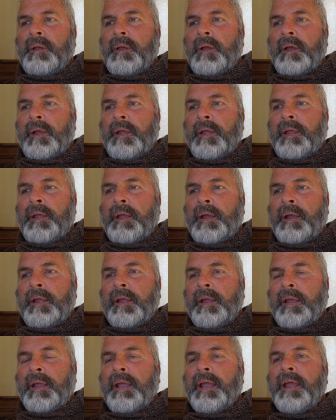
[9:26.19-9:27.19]
I
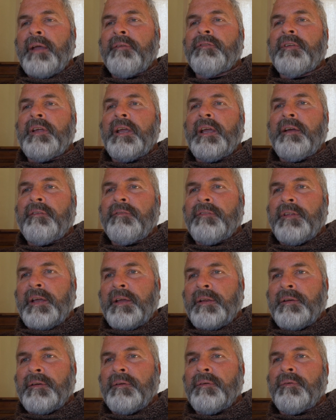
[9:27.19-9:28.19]
have to have
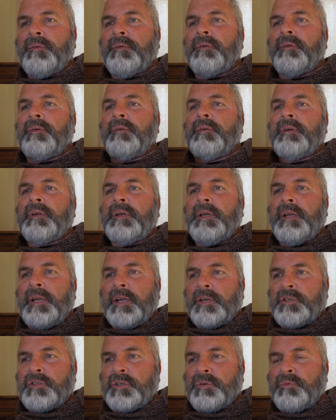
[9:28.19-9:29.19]
that
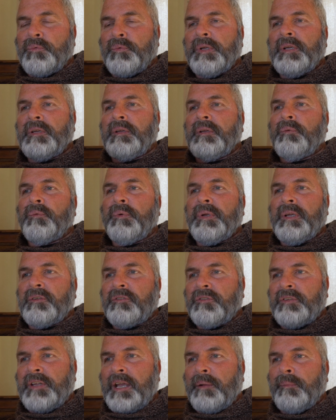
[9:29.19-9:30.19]
connection
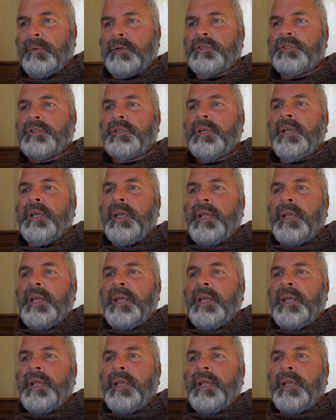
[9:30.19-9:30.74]
reestablished.